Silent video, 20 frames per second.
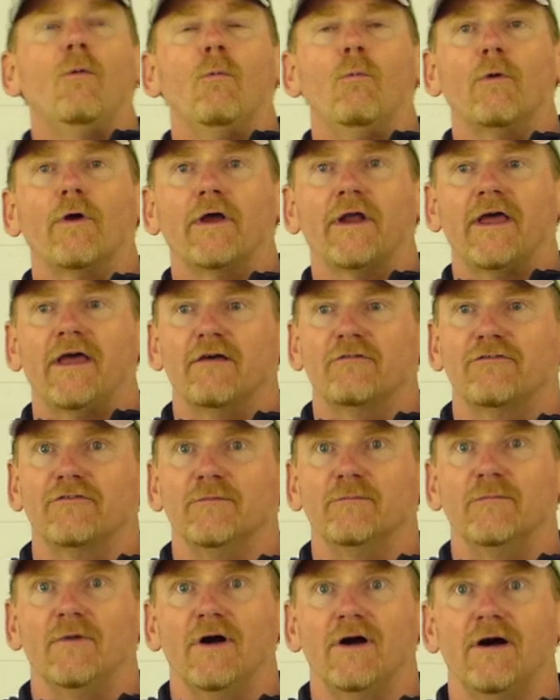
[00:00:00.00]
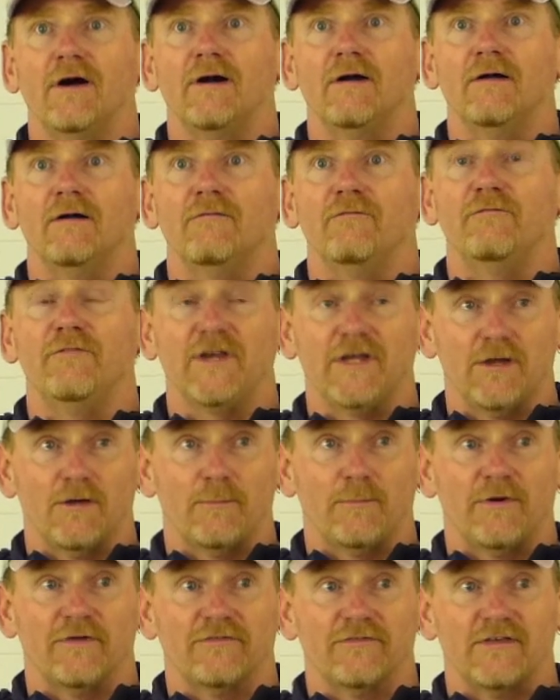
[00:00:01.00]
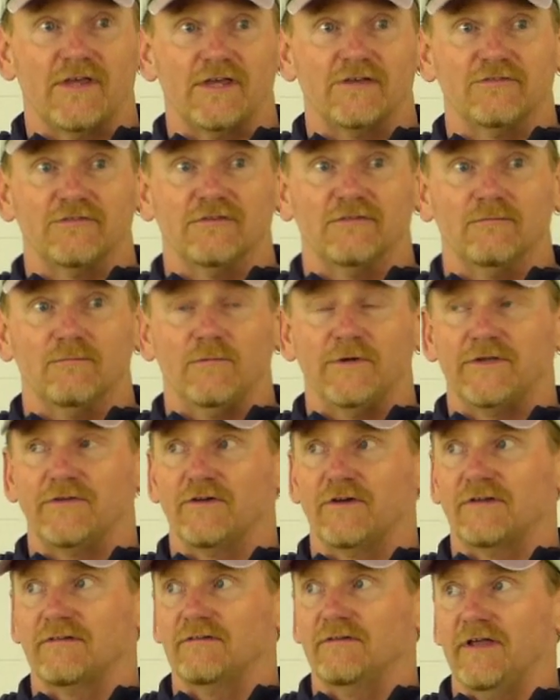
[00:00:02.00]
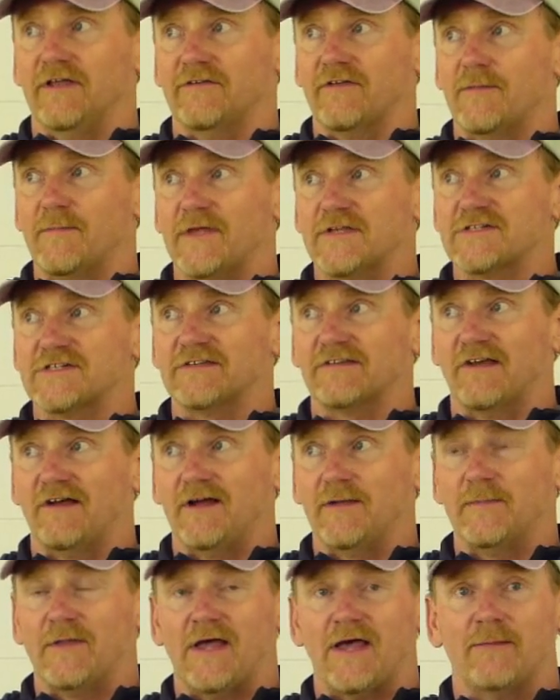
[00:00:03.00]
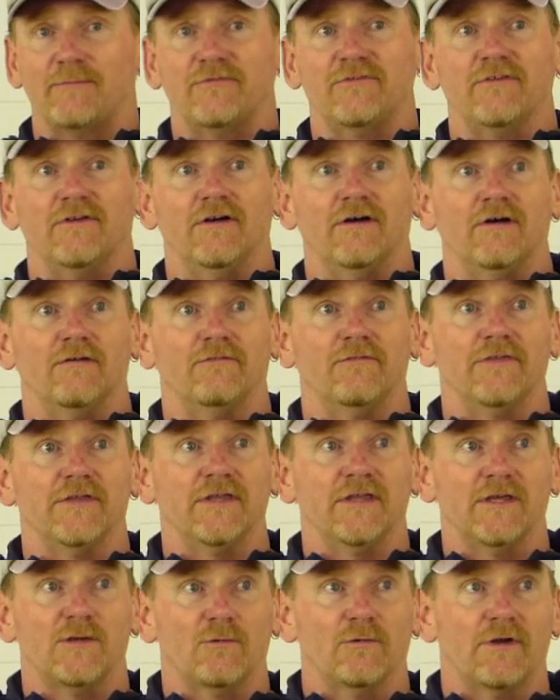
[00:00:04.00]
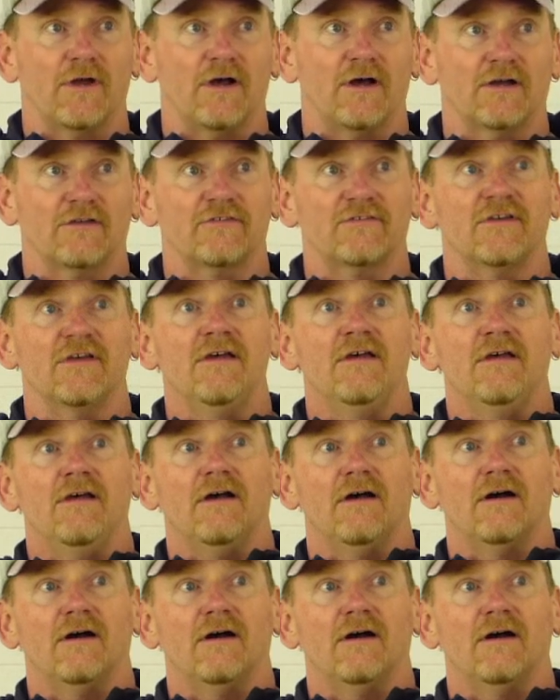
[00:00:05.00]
We're going to have some video presentation. We took, as I mentioned, time-lapse of the equinox